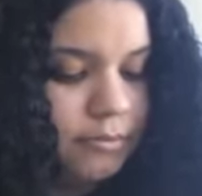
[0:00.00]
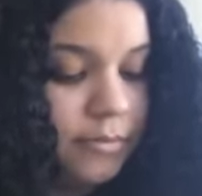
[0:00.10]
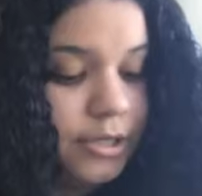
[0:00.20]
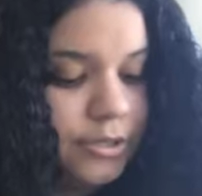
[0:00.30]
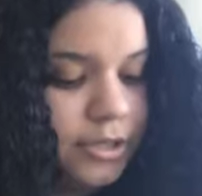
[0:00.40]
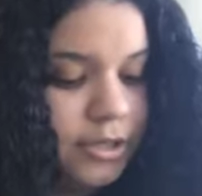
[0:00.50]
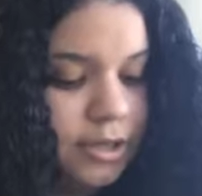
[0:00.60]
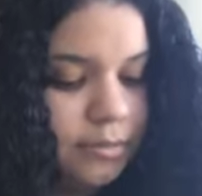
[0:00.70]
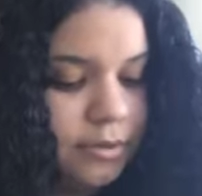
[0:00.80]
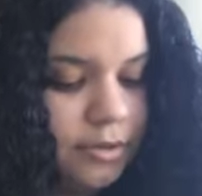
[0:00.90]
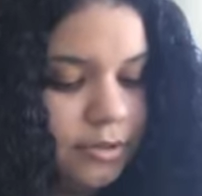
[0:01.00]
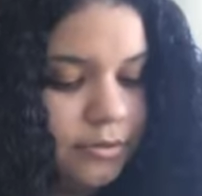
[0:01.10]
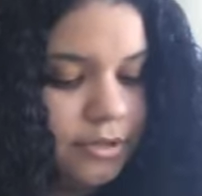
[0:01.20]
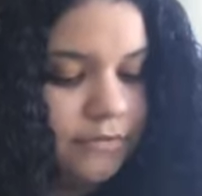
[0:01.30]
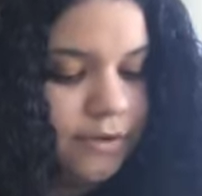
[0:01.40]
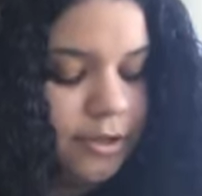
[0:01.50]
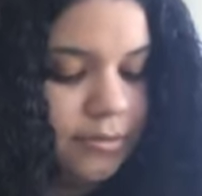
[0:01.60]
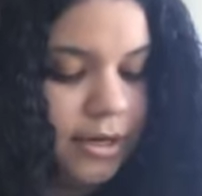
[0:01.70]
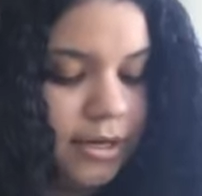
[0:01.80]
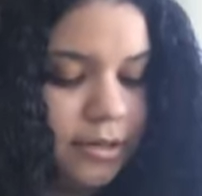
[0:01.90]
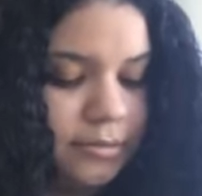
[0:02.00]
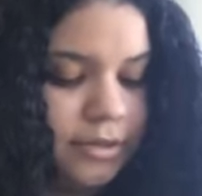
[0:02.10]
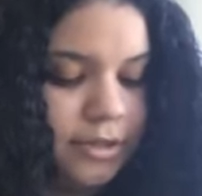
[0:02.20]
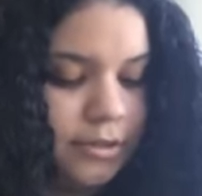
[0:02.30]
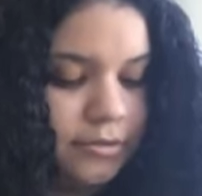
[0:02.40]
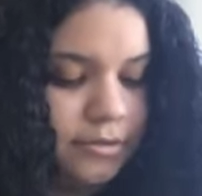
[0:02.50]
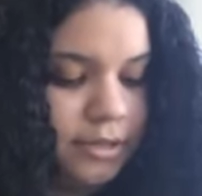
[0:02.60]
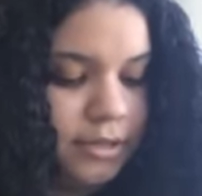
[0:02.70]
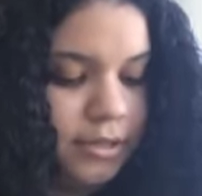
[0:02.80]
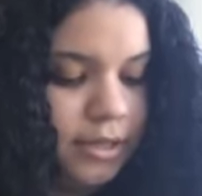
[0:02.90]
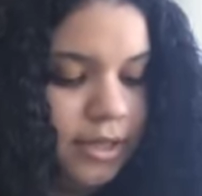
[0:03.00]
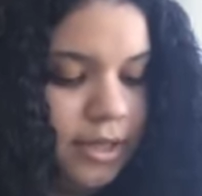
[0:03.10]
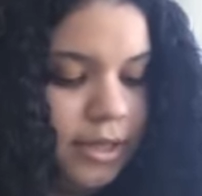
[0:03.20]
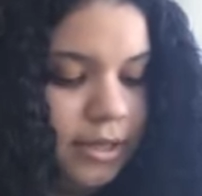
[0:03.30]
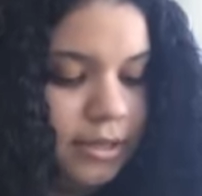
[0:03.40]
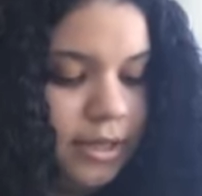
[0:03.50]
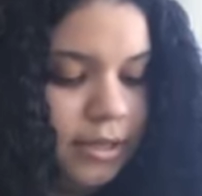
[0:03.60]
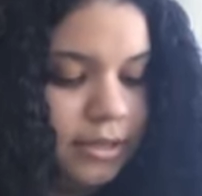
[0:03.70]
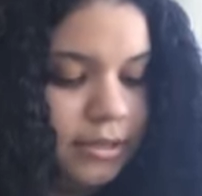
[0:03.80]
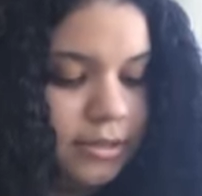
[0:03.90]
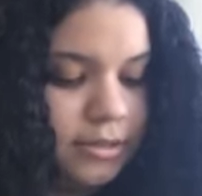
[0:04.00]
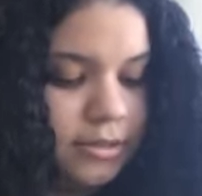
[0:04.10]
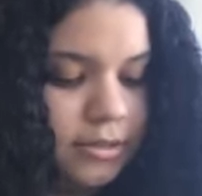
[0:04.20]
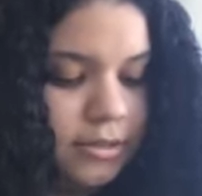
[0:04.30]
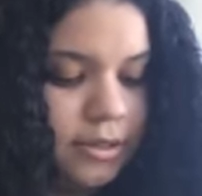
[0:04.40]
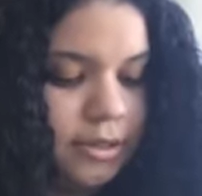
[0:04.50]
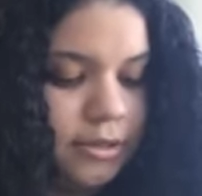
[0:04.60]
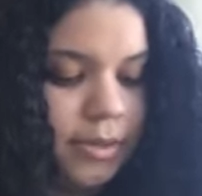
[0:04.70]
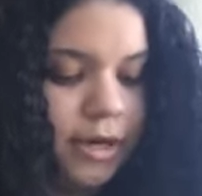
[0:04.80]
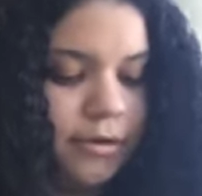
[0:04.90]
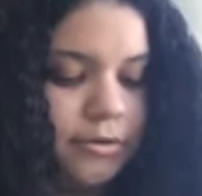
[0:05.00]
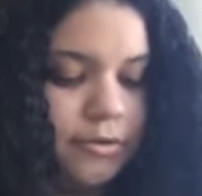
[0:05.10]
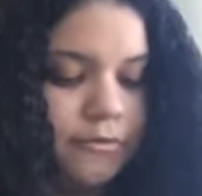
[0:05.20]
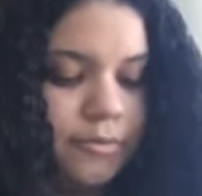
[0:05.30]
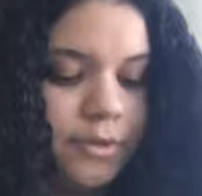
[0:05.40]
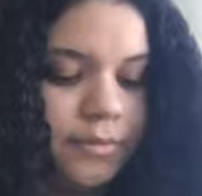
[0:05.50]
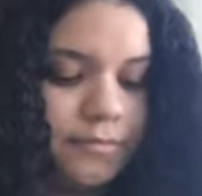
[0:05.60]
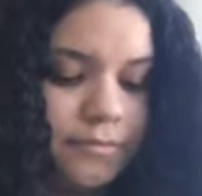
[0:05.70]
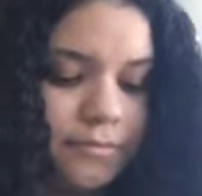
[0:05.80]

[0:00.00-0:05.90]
My history cannot be used to feather my enemy's arrows. Then, and not lessen their power over me.